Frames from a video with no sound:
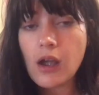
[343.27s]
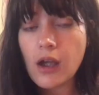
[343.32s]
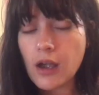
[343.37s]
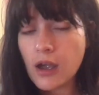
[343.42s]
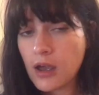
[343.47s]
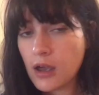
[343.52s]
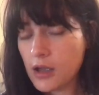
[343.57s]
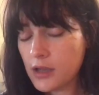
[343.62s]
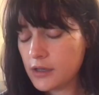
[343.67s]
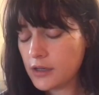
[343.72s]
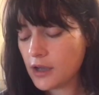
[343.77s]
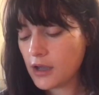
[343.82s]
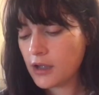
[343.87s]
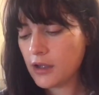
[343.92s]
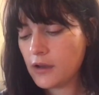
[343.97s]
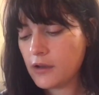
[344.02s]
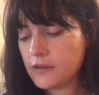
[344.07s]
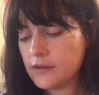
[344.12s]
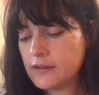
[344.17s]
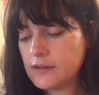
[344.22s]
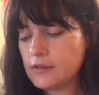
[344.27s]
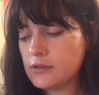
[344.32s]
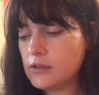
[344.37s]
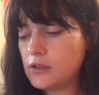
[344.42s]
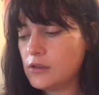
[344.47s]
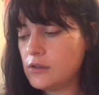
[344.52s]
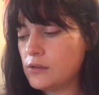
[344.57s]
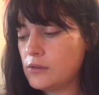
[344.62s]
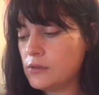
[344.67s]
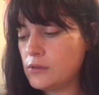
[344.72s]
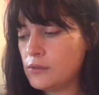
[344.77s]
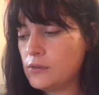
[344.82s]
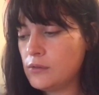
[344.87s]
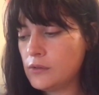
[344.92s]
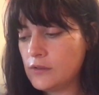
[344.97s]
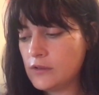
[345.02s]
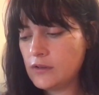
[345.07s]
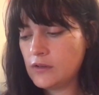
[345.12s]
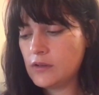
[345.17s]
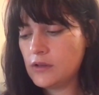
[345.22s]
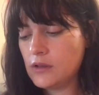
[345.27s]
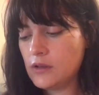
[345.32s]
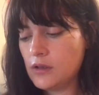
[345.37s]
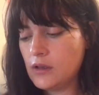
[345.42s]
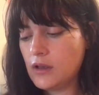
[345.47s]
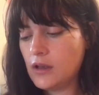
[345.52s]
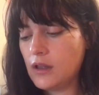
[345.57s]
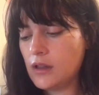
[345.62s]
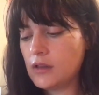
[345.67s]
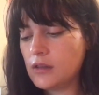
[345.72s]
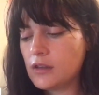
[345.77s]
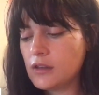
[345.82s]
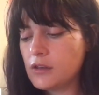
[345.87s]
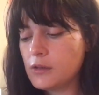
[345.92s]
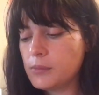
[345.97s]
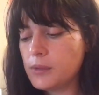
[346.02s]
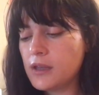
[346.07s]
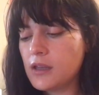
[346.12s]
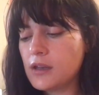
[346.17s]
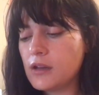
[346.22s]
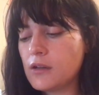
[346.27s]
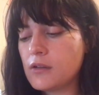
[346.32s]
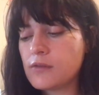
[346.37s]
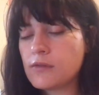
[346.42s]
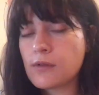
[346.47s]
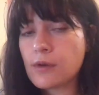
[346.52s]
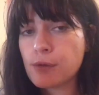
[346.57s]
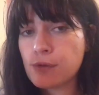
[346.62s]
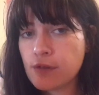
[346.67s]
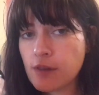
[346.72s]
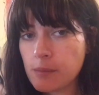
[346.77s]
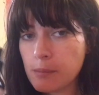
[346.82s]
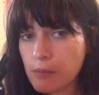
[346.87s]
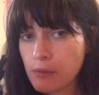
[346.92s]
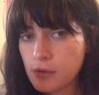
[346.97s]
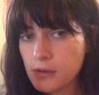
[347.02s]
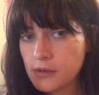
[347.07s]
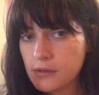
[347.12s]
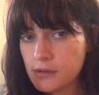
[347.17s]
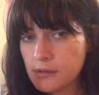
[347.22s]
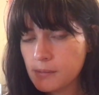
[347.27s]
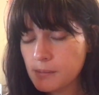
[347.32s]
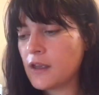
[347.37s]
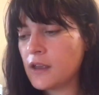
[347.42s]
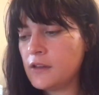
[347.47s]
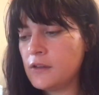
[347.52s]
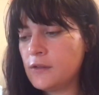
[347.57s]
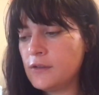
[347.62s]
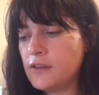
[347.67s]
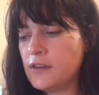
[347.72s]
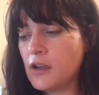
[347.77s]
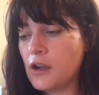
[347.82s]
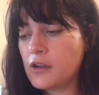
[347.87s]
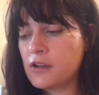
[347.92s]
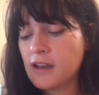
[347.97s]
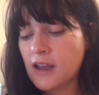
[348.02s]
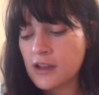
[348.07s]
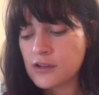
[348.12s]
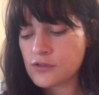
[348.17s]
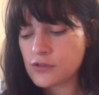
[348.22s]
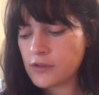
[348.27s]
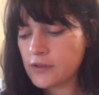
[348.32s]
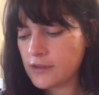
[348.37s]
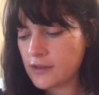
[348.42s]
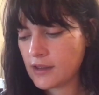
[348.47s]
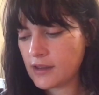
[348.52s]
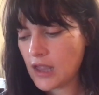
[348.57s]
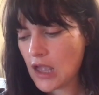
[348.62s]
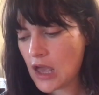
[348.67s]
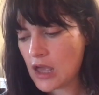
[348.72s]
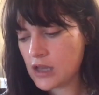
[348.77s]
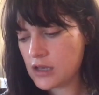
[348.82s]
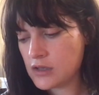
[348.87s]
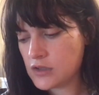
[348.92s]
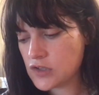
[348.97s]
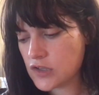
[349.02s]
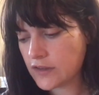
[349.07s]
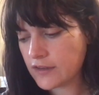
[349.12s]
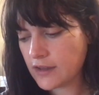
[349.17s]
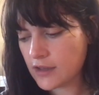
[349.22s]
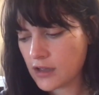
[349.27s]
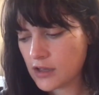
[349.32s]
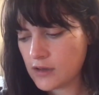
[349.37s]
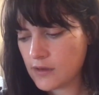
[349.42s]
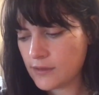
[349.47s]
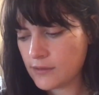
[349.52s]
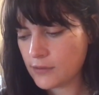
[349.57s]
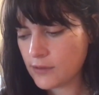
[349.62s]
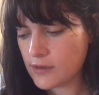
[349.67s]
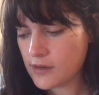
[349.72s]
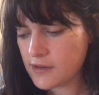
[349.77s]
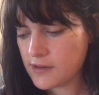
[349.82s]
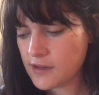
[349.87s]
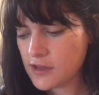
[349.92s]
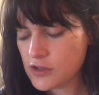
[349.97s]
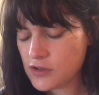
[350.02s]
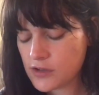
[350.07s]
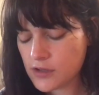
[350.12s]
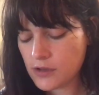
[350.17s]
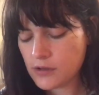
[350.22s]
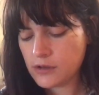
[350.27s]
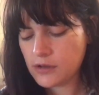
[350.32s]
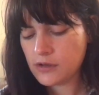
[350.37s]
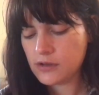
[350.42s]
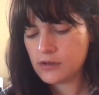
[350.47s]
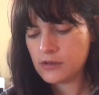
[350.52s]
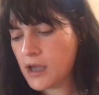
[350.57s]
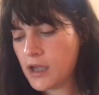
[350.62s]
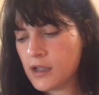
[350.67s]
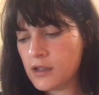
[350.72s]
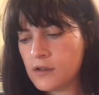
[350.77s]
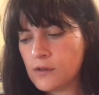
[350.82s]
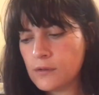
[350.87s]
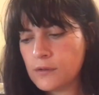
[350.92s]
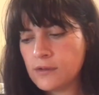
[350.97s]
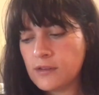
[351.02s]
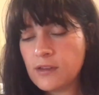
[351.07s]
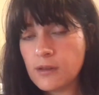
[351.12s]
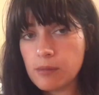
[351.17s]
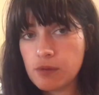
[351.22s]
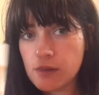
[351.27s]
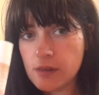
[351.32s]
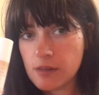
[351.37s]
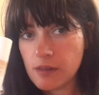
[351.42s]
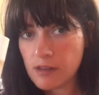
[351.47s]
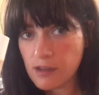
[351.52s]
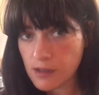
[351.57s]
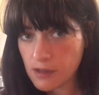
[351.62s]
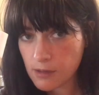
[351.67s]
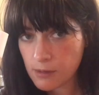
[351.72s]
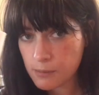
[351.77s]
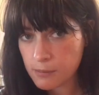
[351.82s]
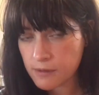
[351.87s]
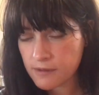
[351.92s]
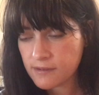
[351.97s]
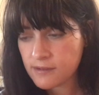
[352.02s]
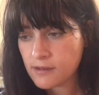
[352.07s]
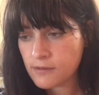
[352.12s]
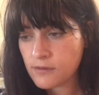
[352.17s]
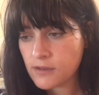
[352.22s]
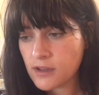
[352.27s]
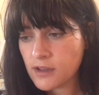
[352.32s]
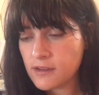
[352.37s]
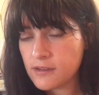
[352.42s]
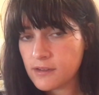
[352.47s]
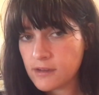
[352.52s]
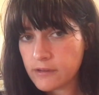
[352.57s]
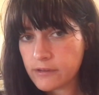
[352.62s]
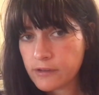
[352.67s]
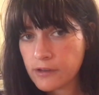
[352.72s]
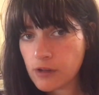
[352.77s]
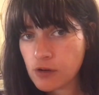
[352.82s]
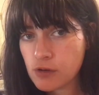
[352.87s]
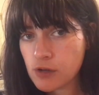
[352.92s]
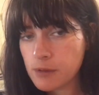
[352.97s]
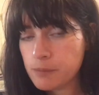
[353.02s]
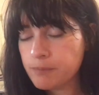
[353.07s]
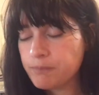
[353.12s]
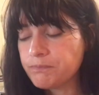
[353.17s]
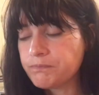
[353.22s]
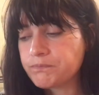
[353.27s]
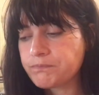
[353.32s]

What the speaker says: And I also use a little bit of rosehip oil. I use the Art Naturals again, just like I use with the tea tree oil. I use the Pacifica CC cream.